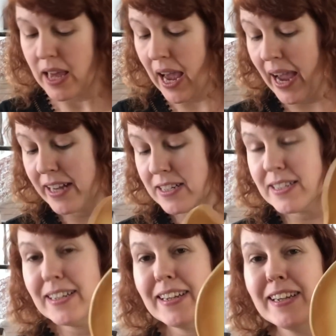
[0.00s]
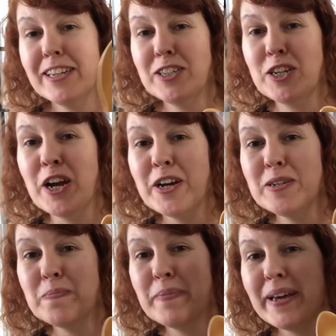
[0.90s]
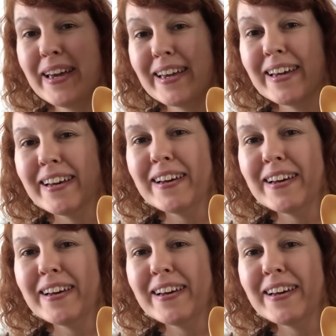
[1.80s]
And it should be